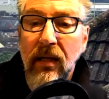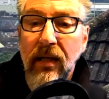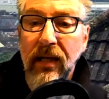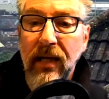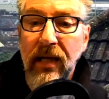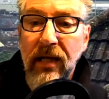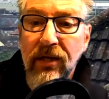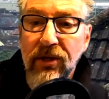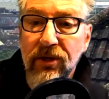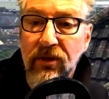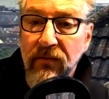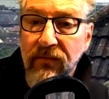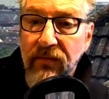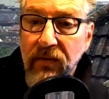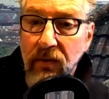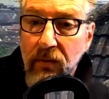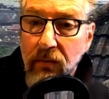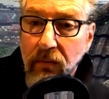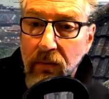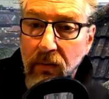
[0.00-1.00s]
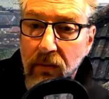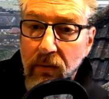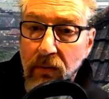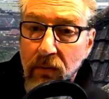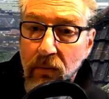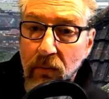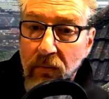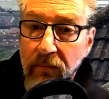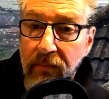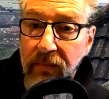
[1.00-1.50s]
each of you
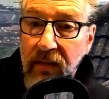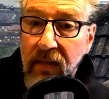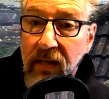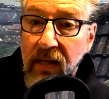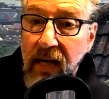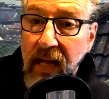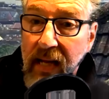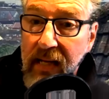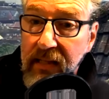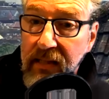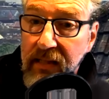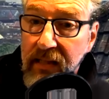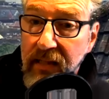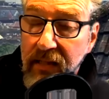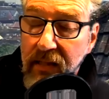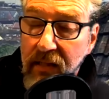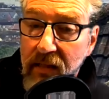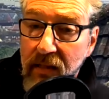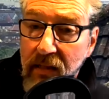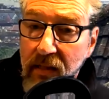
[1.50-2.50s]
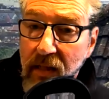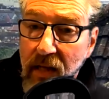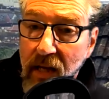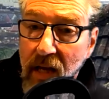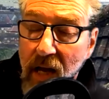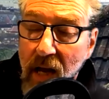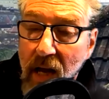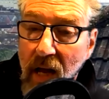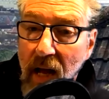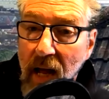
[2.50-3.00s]
who have been elected
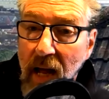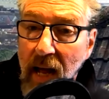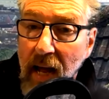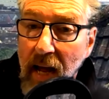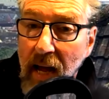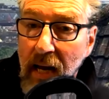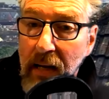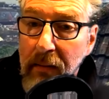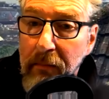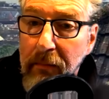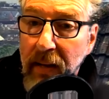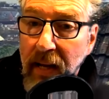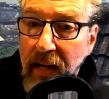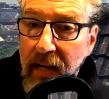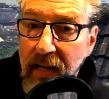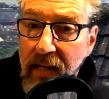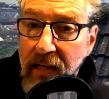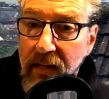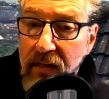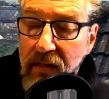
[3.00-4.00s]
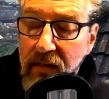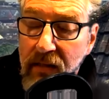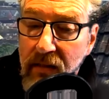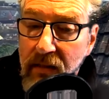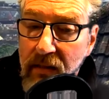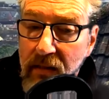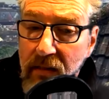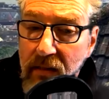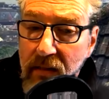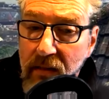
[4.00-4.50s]
and paid
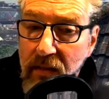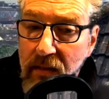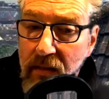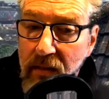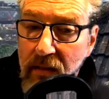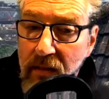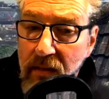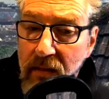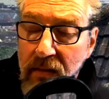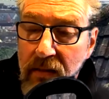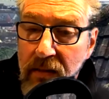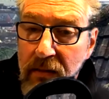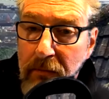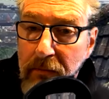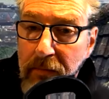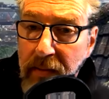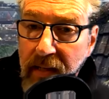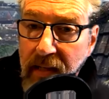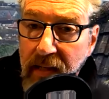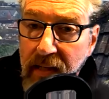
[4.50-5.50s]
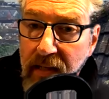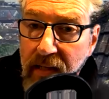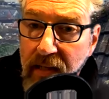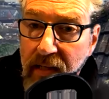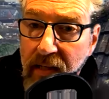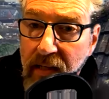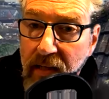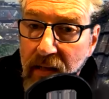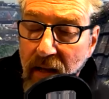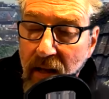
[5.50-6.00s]
to be
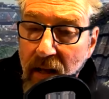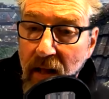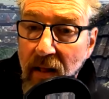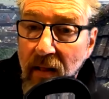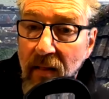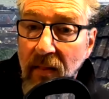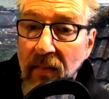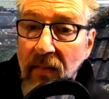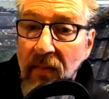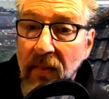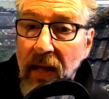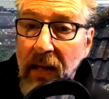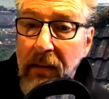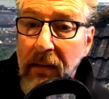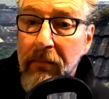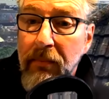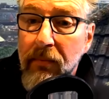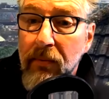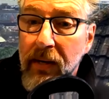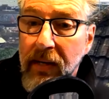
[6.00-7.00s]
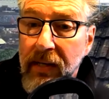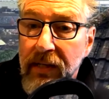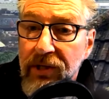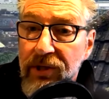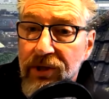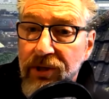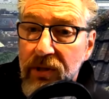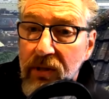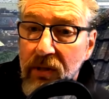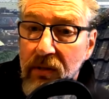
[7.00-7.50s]
that
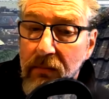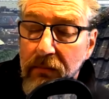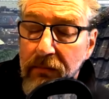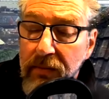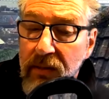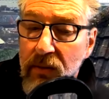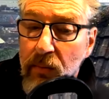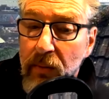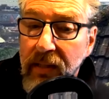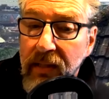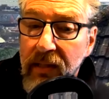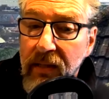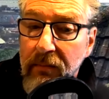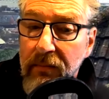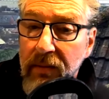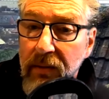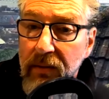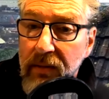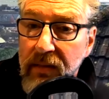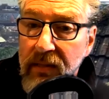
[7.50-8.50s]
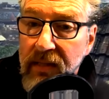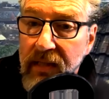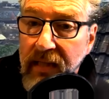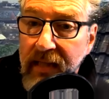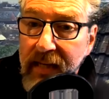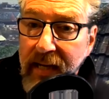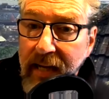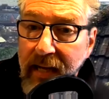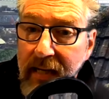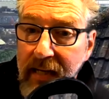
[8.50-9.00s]
bridge between community
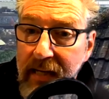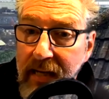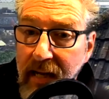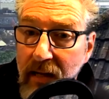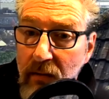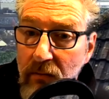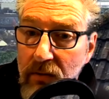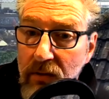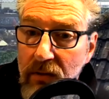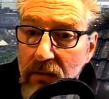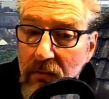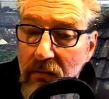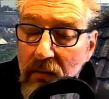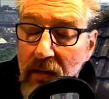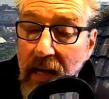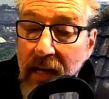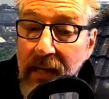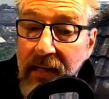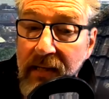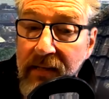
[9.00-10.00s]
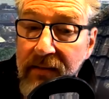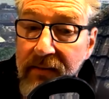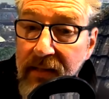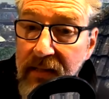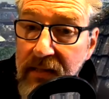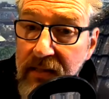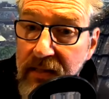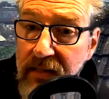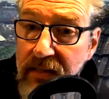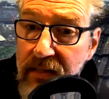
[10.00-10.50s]
and council, and in
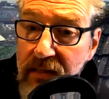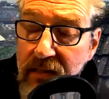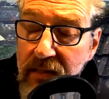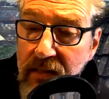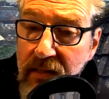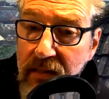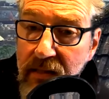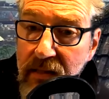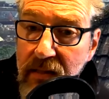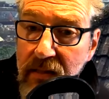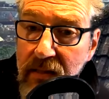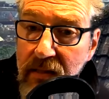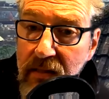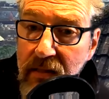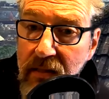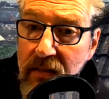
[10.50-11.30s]
this instance